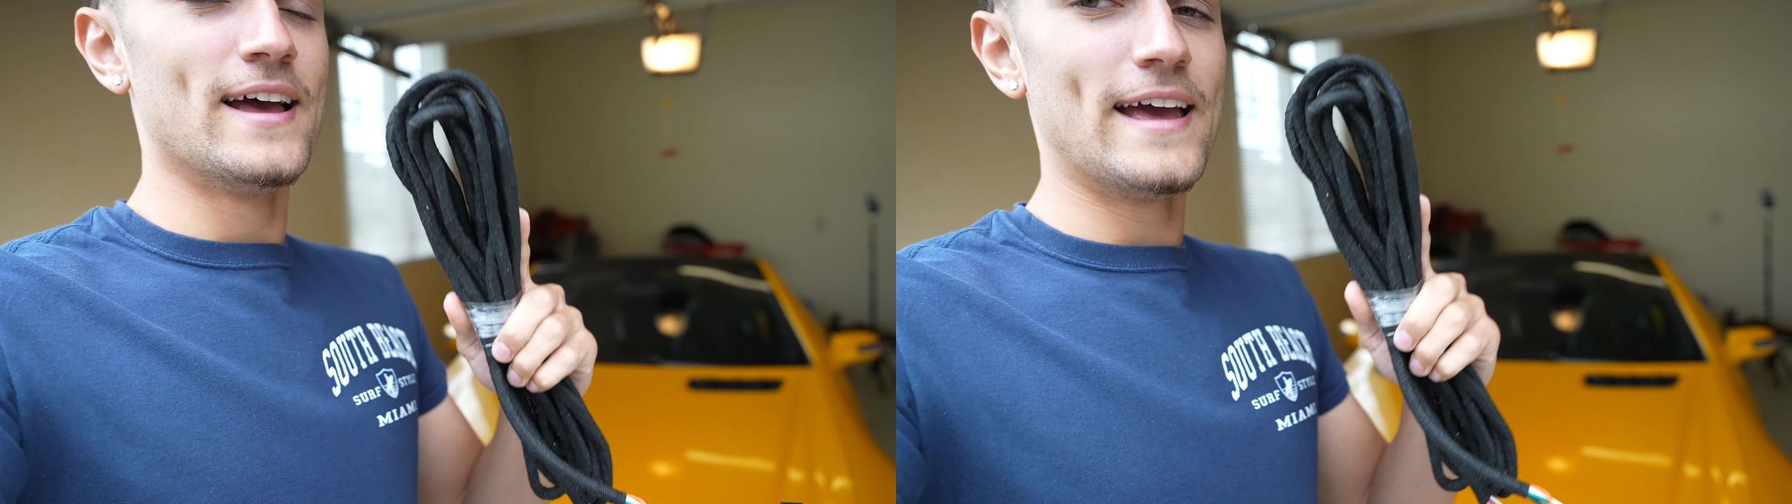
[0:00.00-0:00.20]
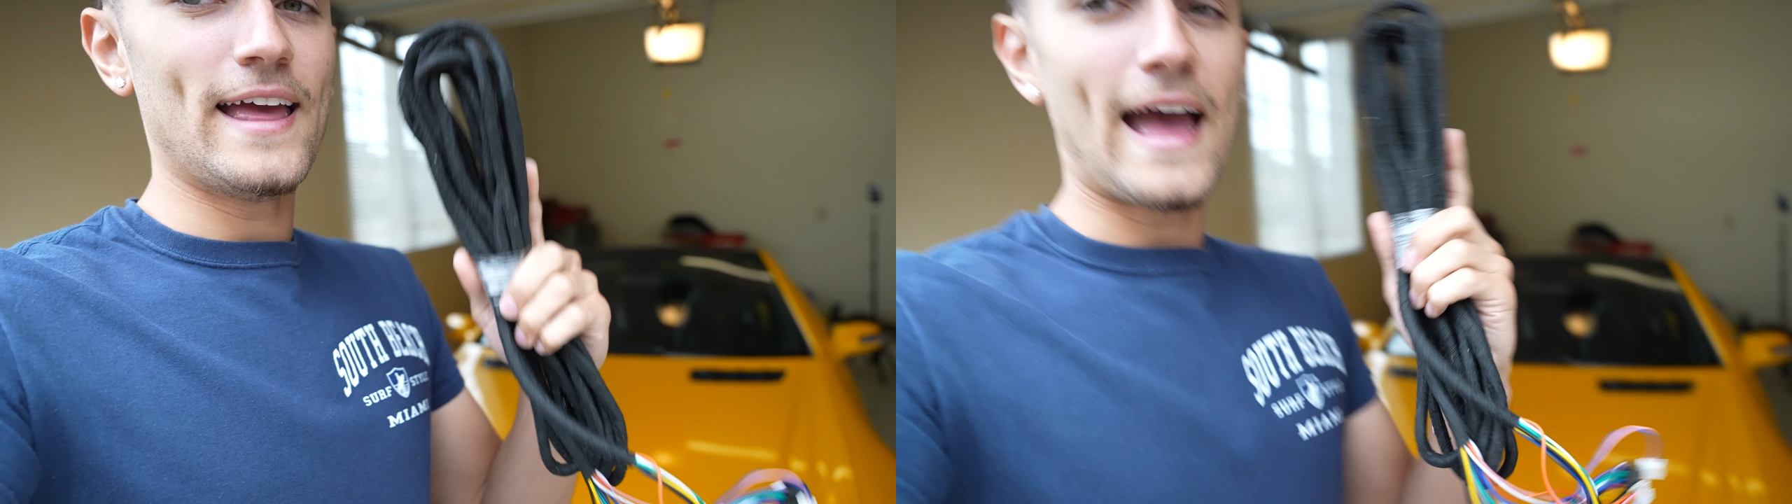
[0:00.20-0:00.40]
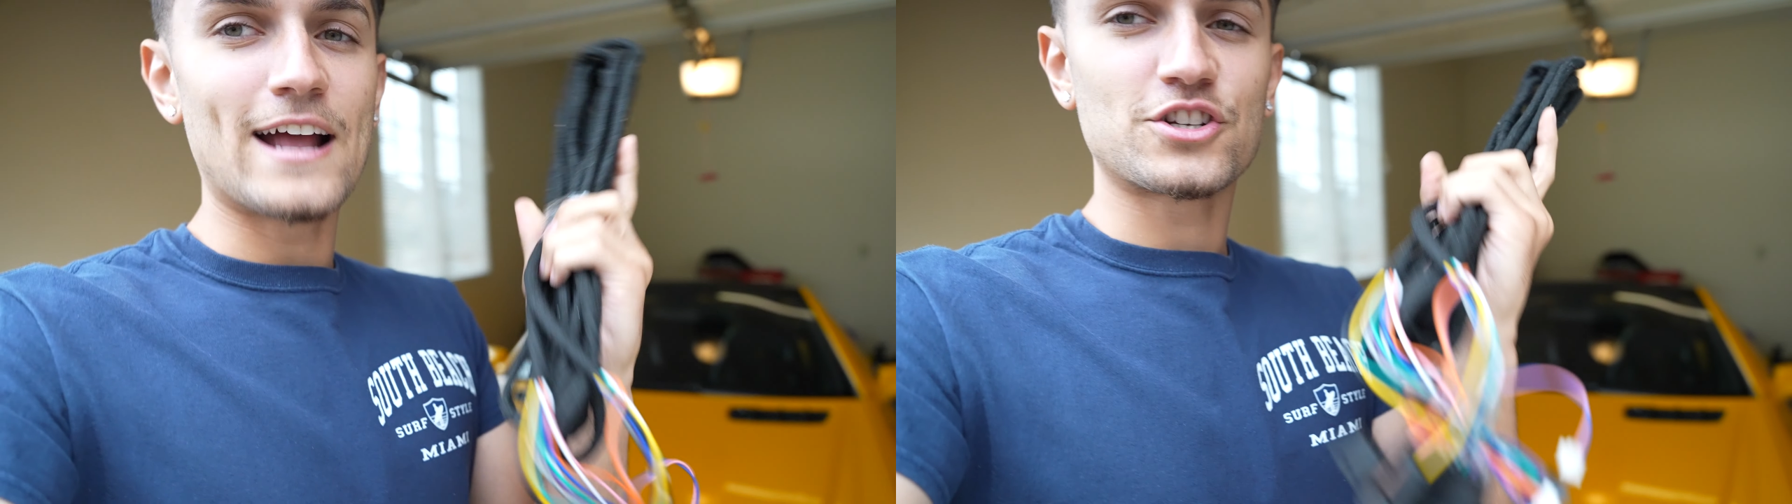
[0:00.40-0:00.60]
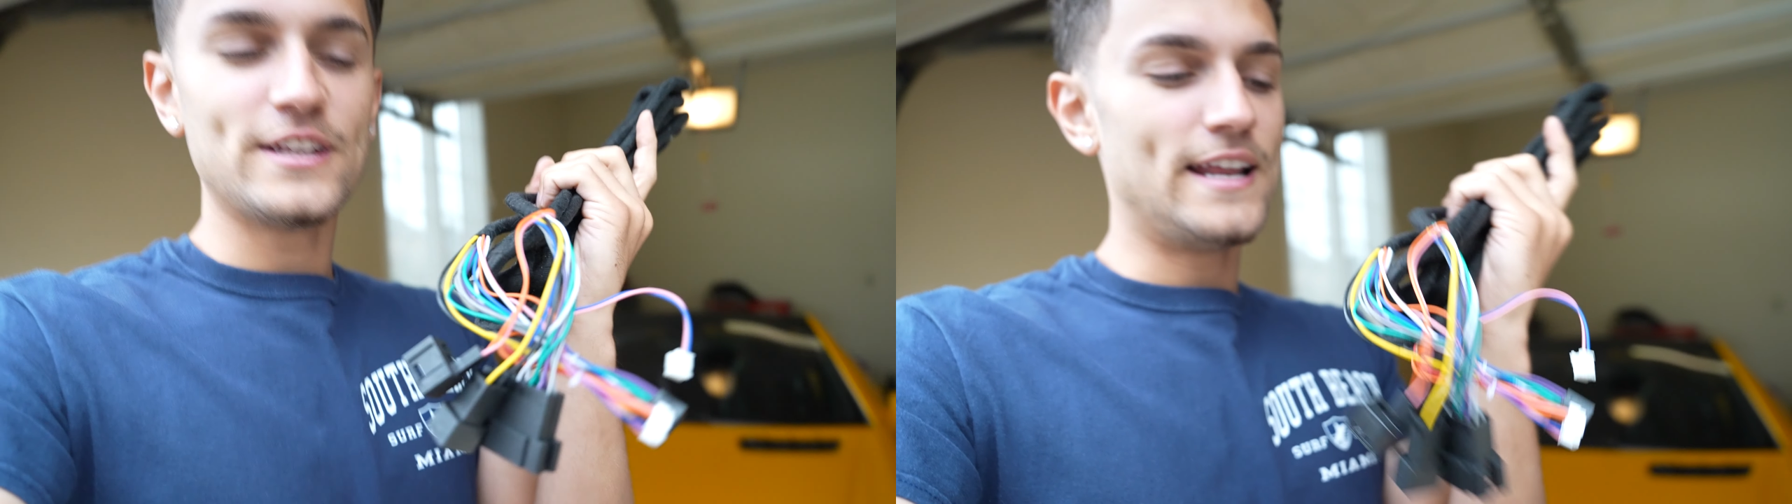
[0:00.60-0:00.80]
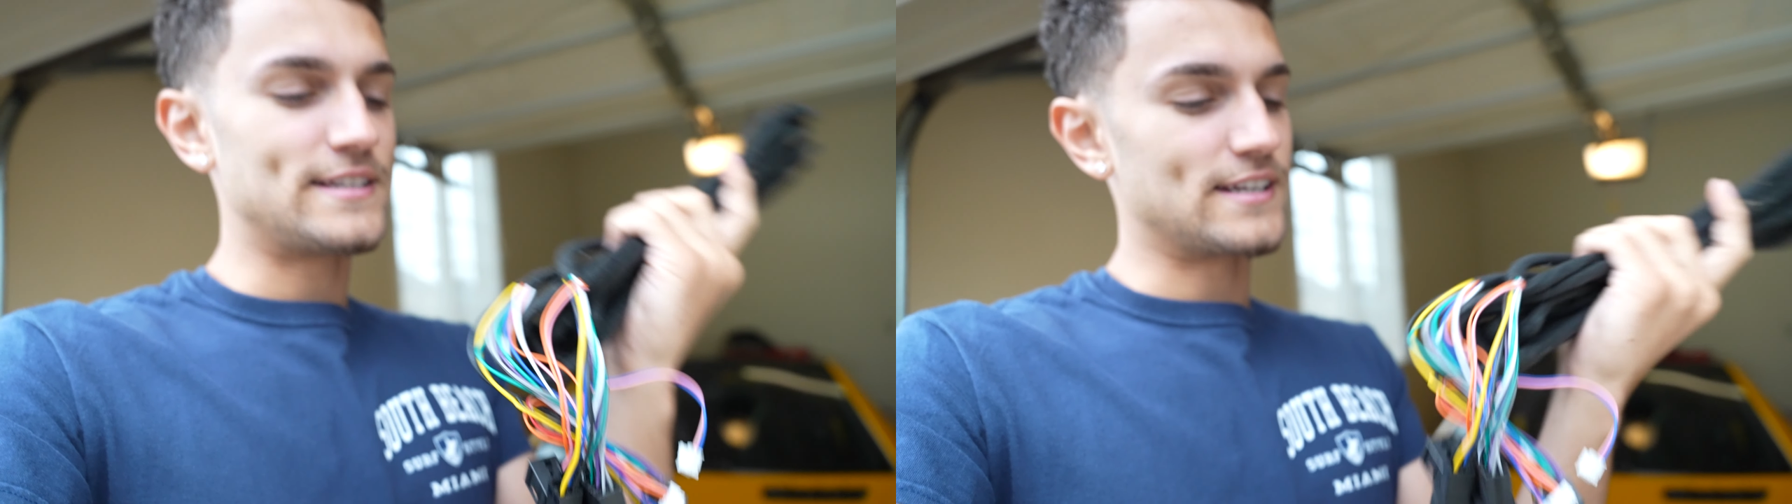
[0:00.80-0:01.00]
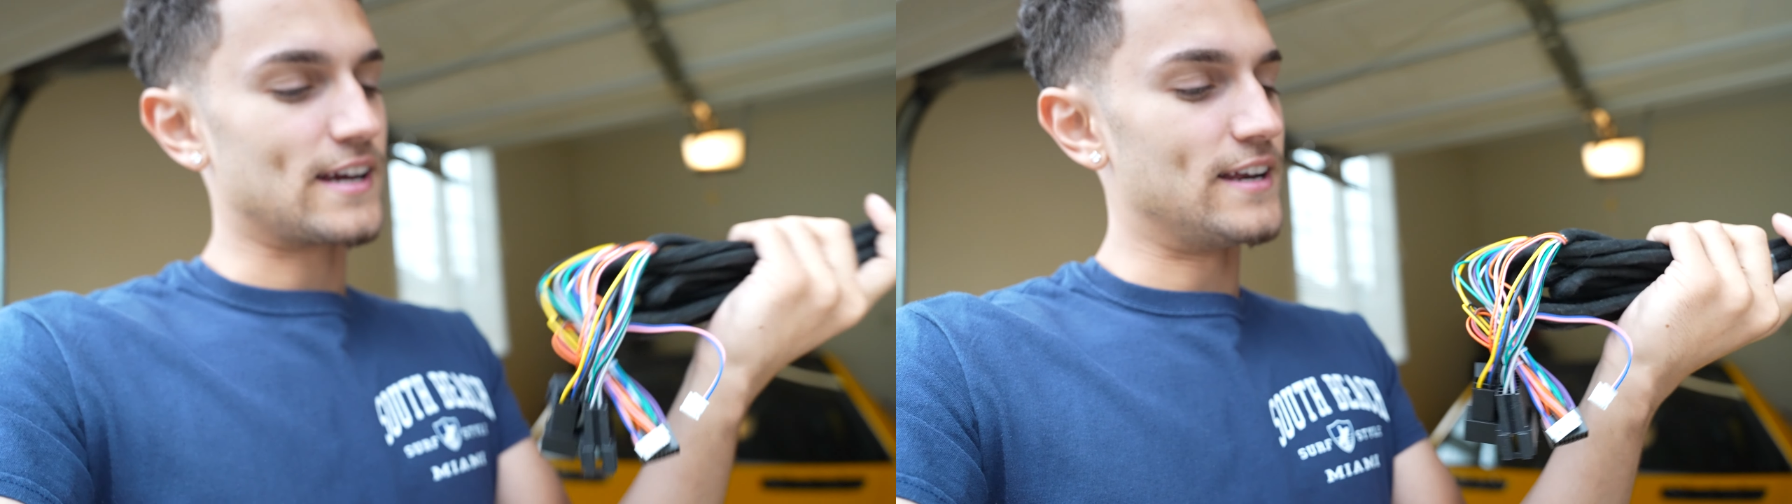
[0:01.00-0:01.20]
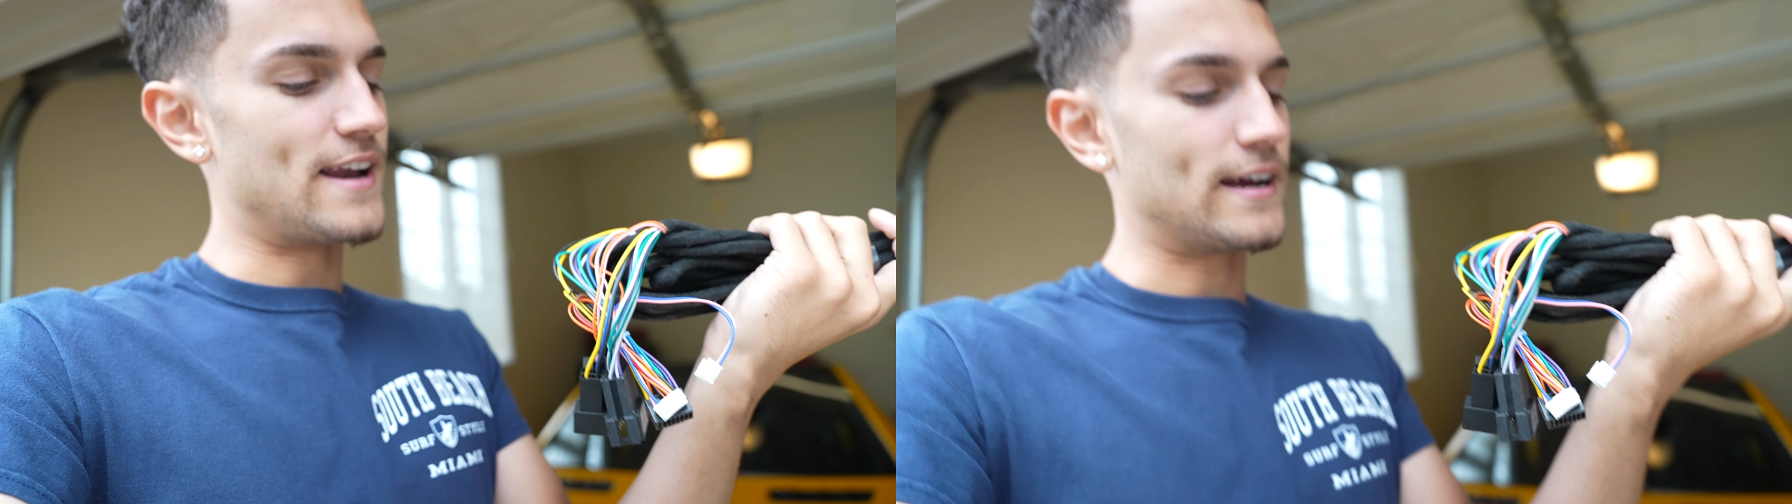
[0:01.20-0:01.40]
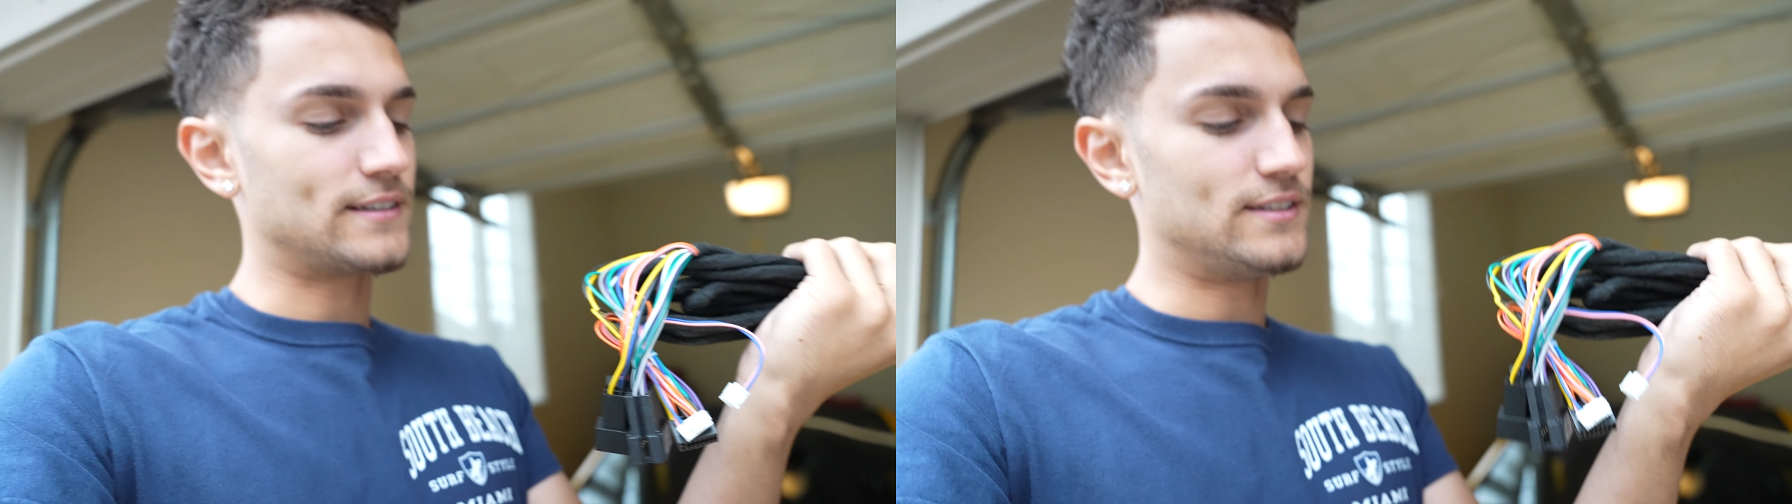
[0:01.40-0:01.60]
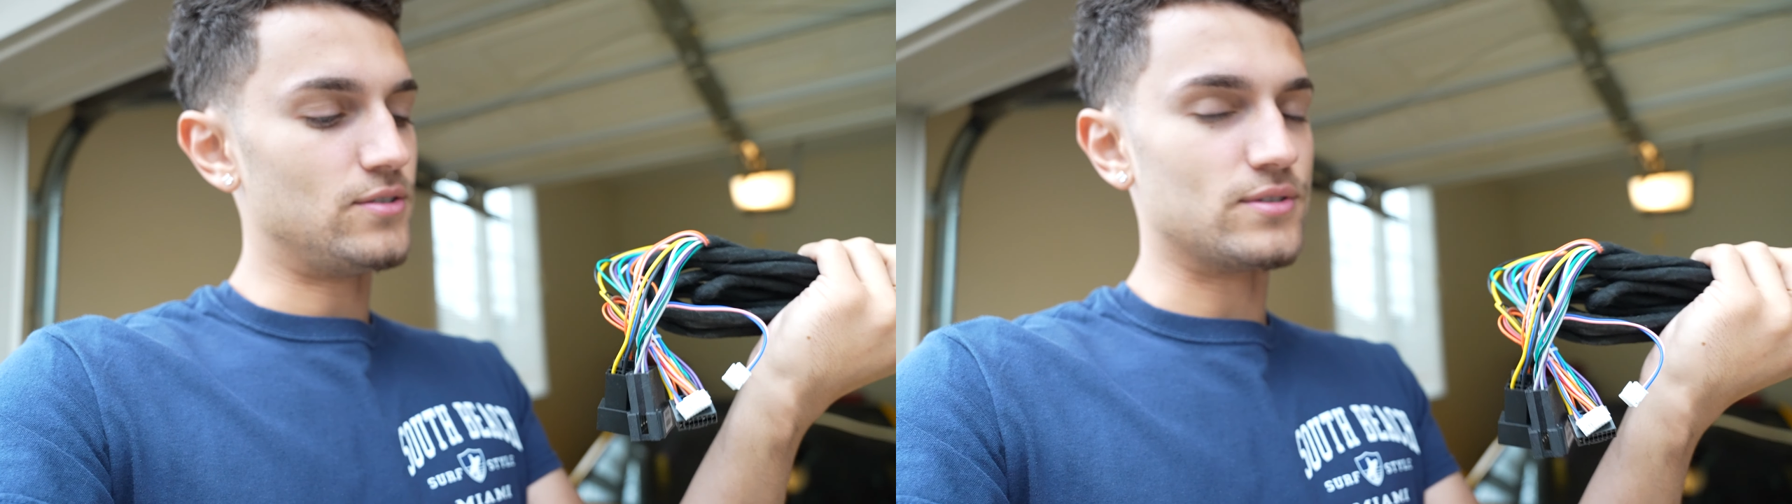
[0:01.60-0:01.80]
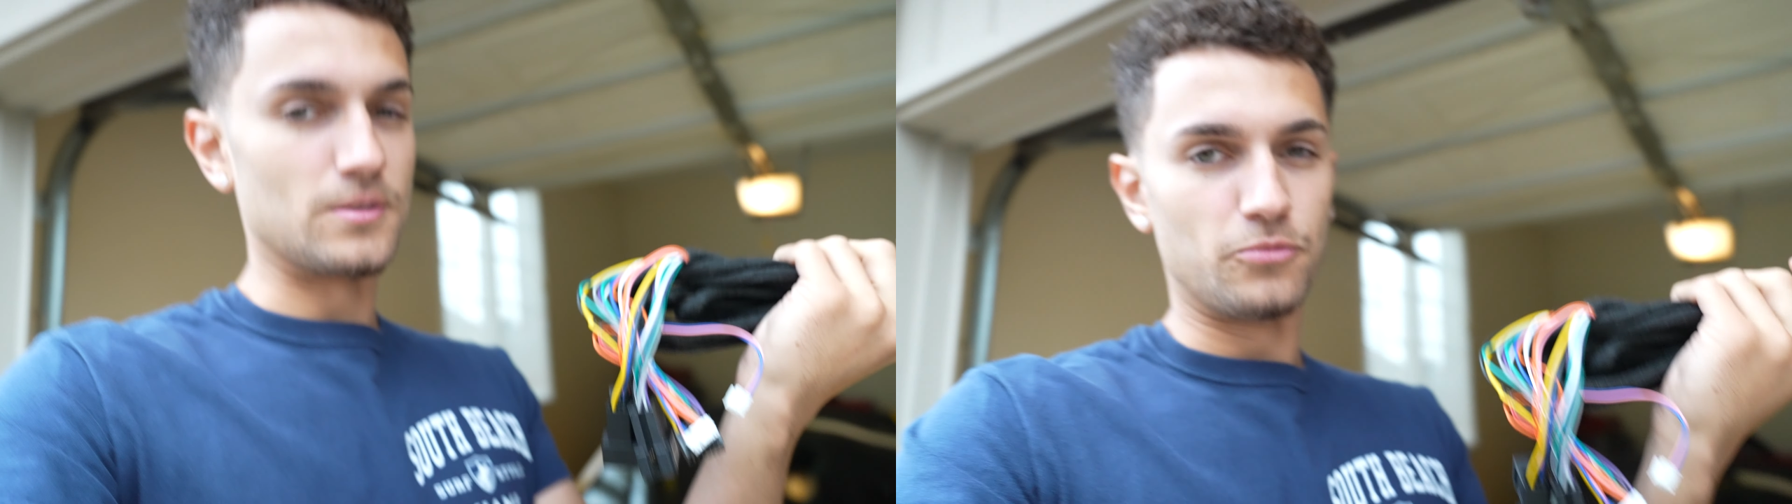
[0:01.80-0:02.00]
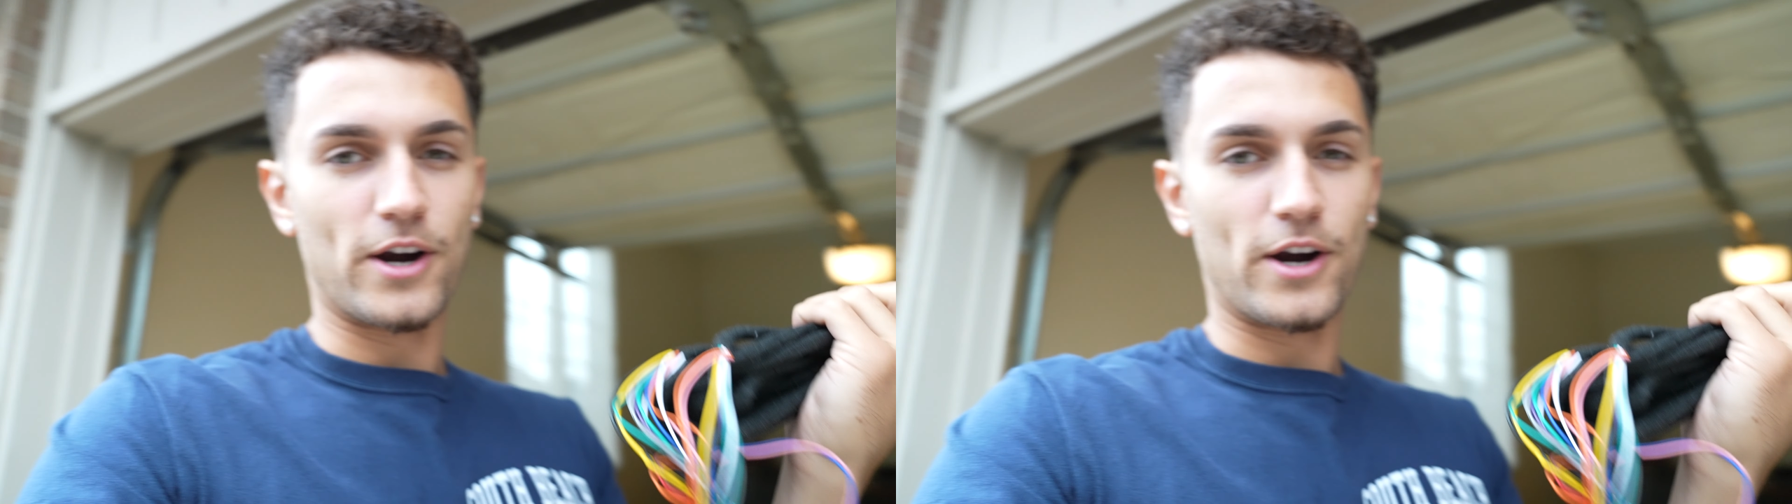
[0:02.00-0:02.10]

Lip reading: it actually needs to connect to some